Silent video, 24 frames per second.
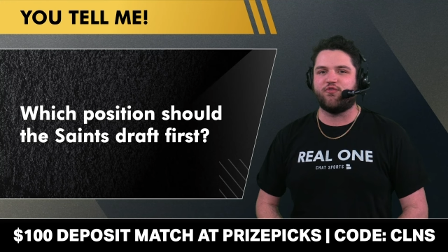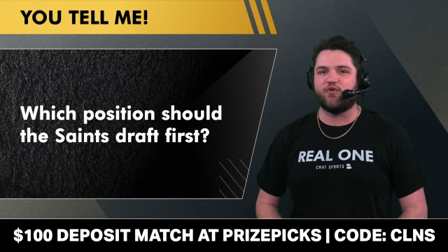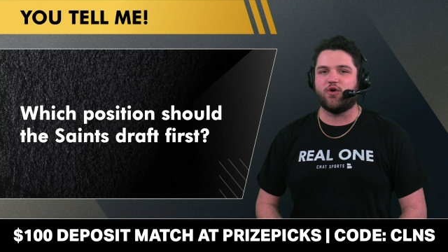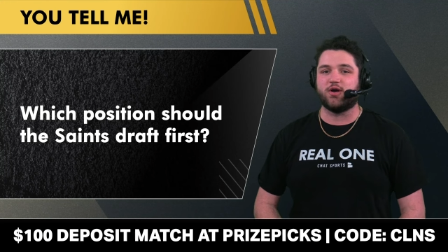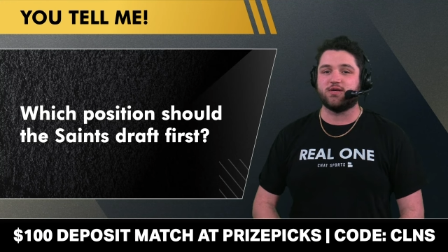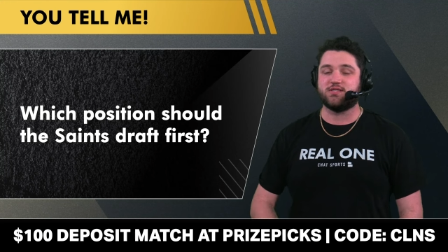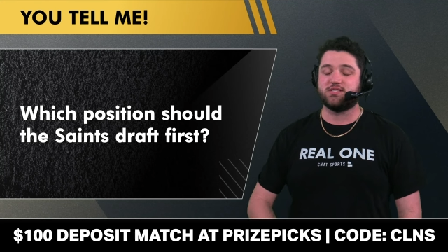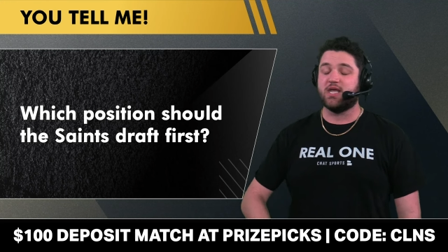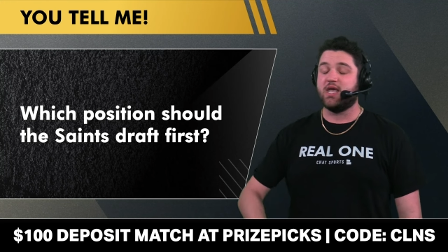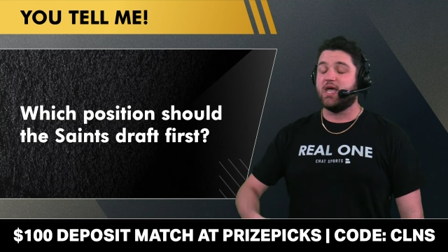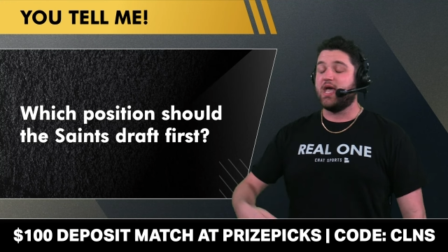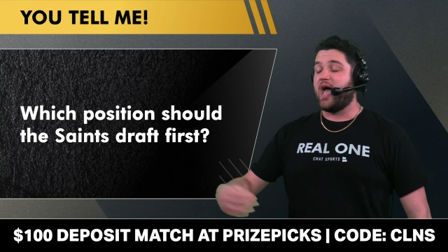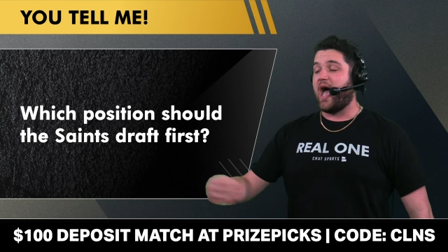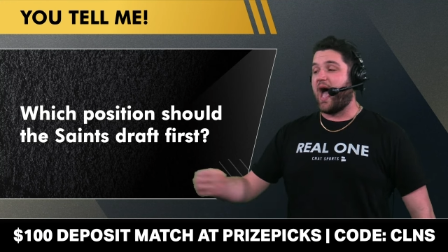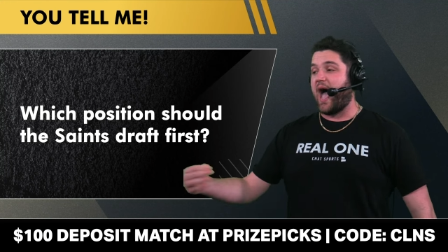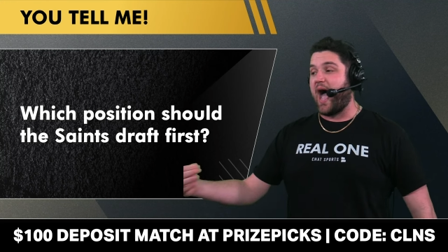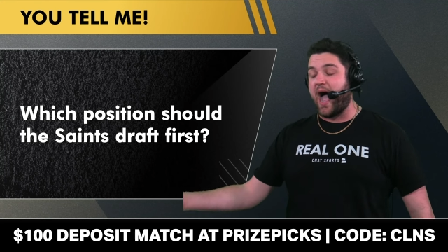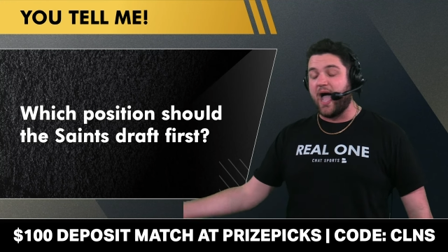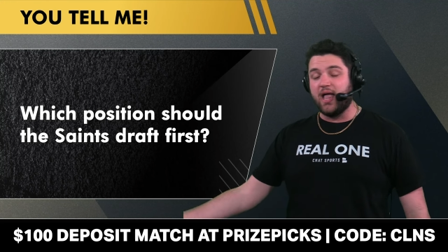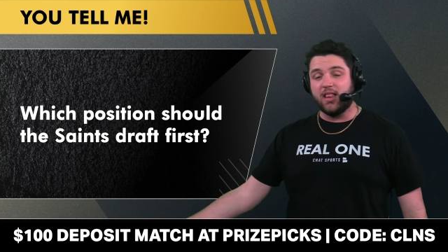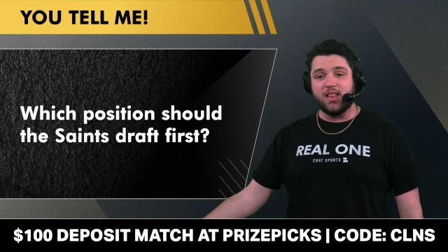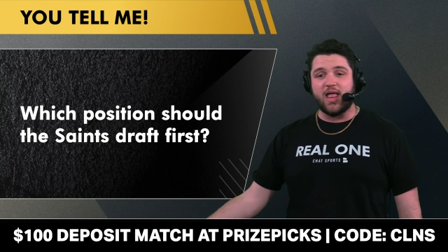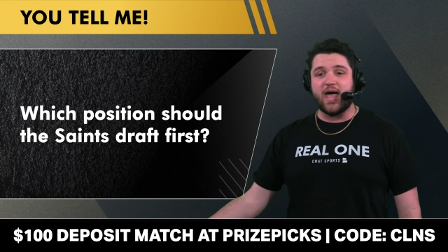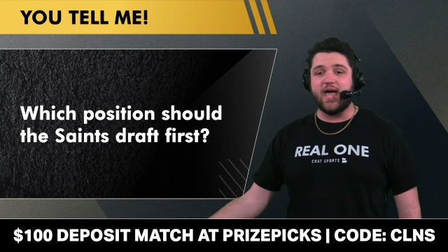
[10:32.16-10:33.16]
first?
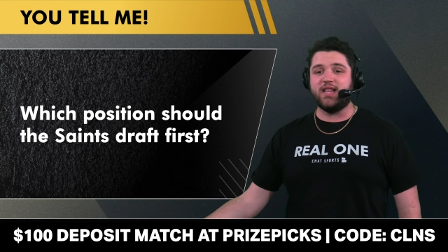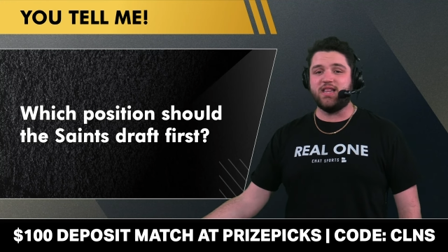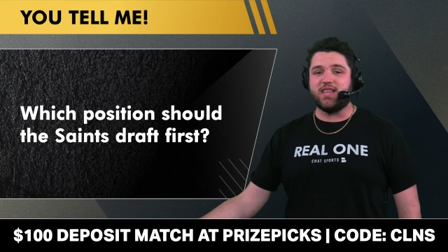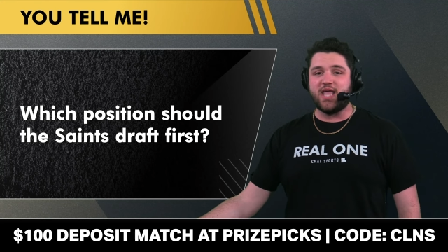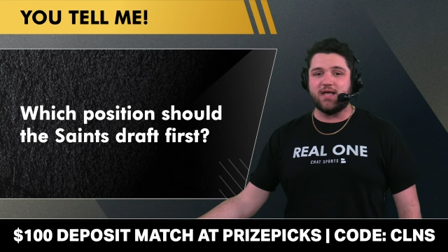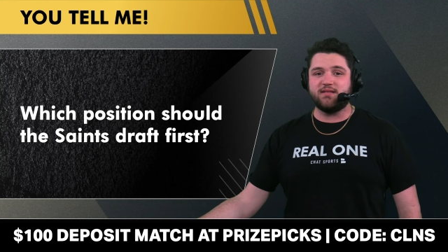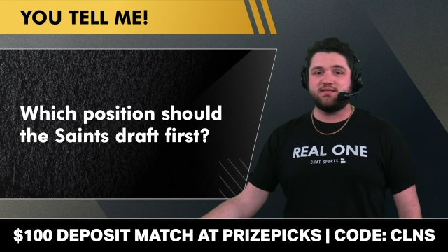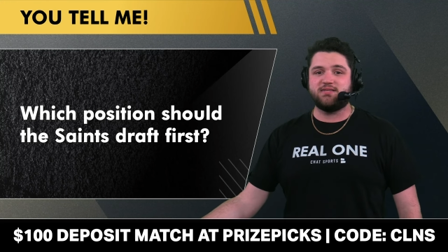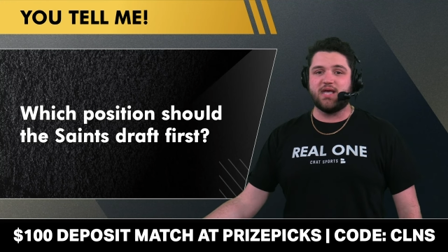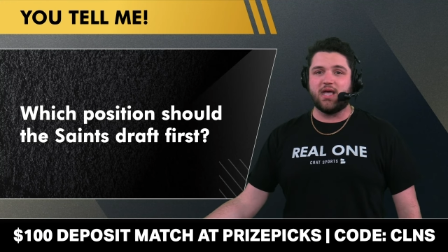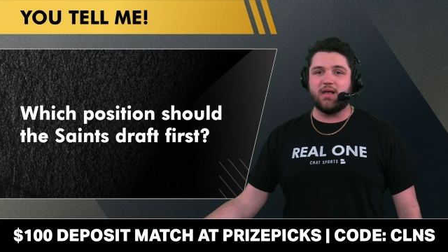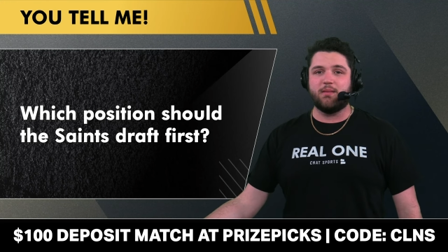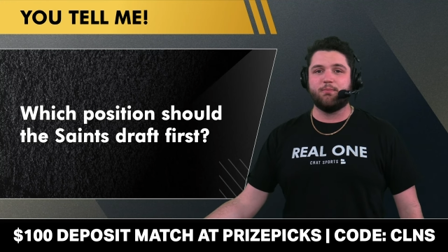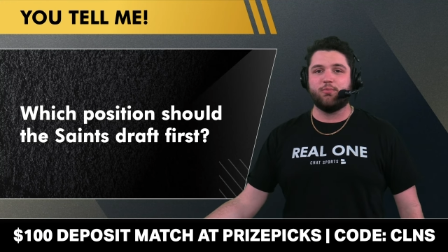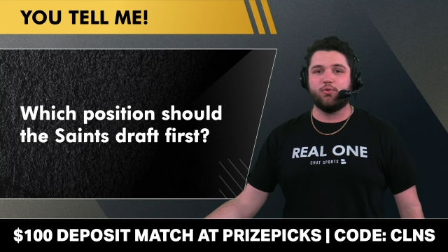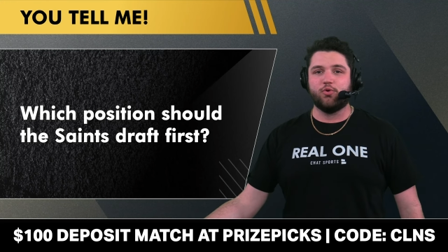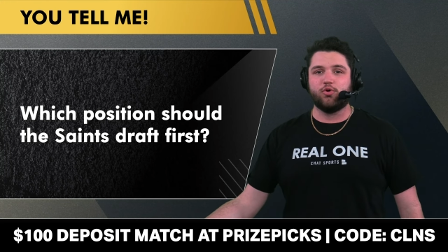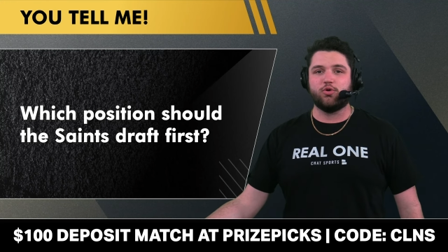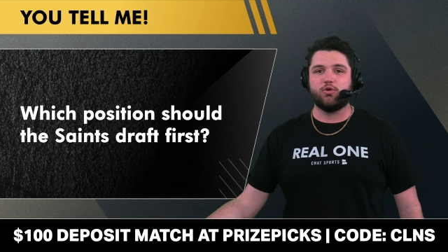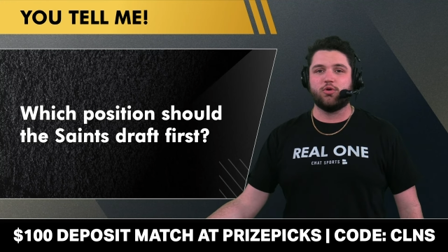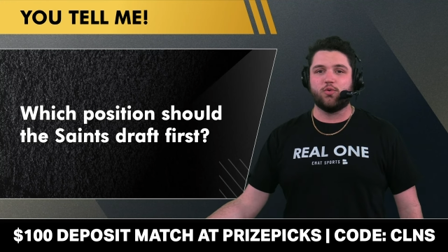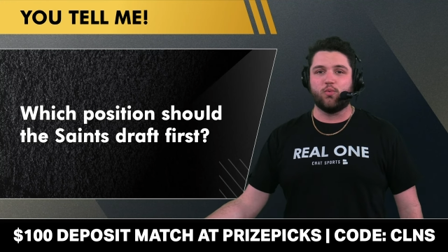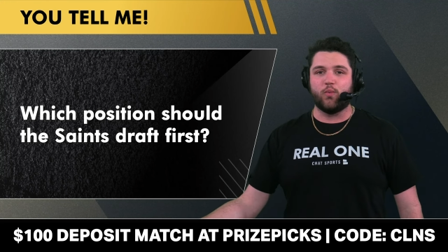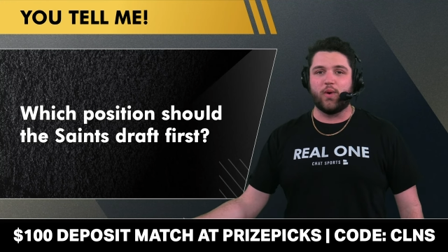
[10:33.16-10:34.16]
I like that Dane
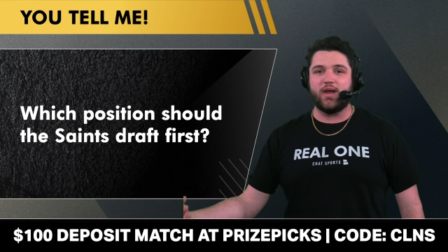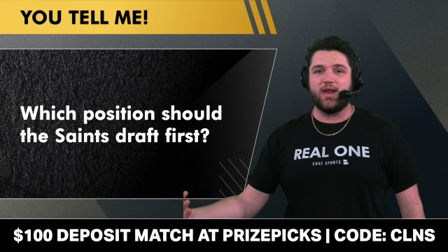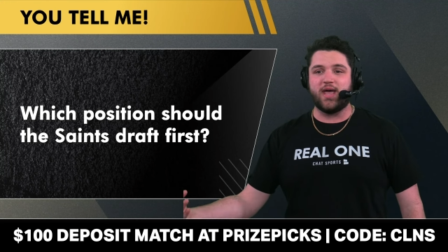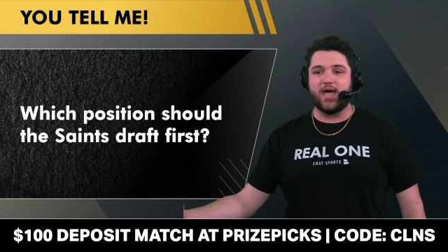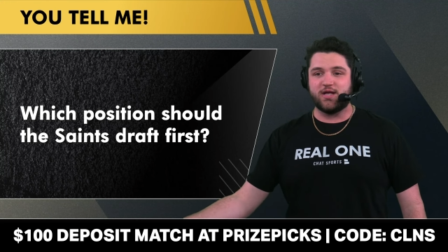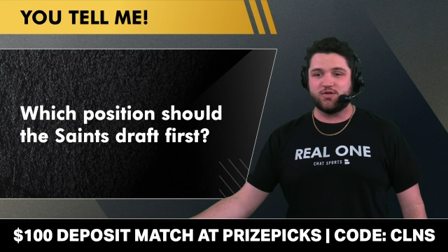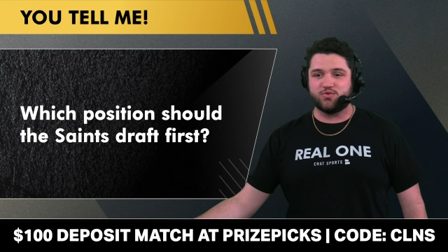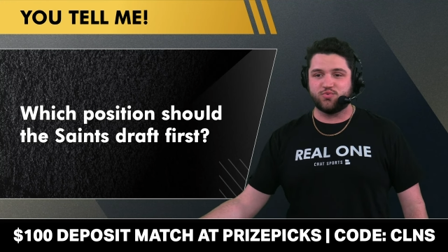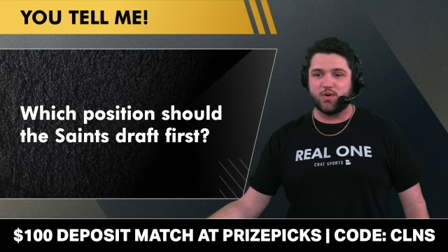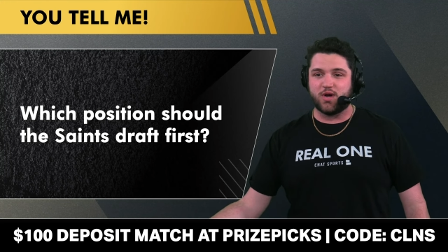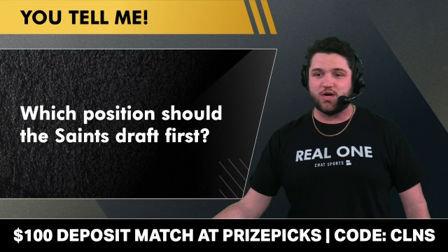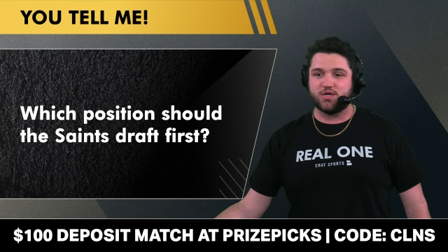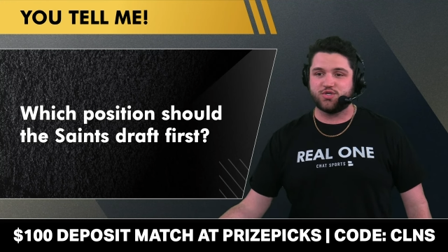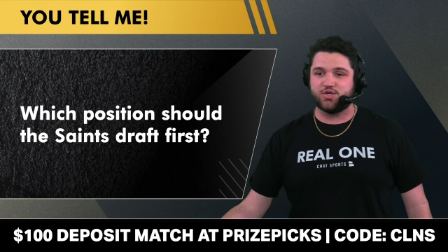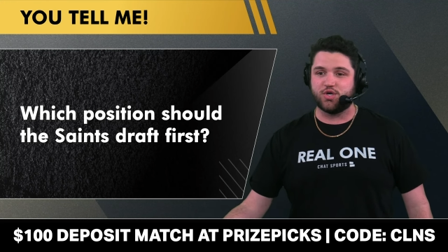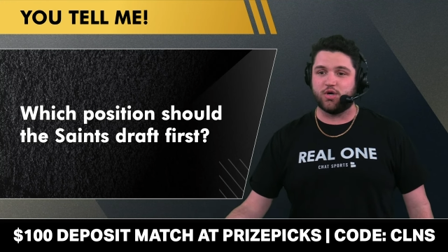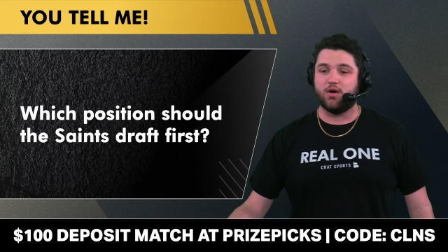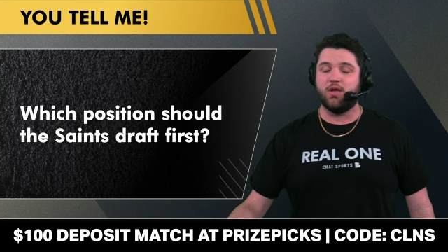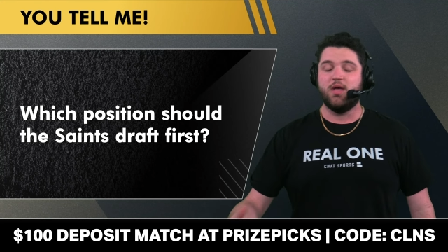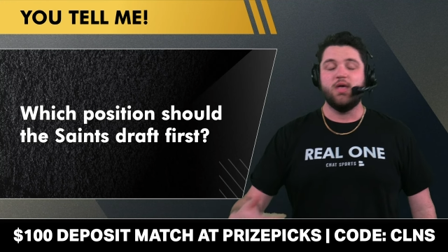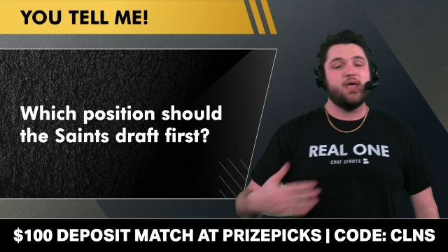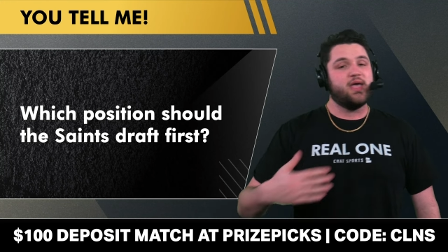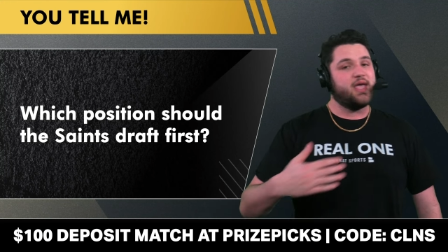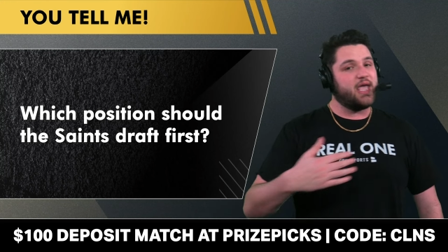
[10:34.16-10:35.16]
Brugler went edge rusher.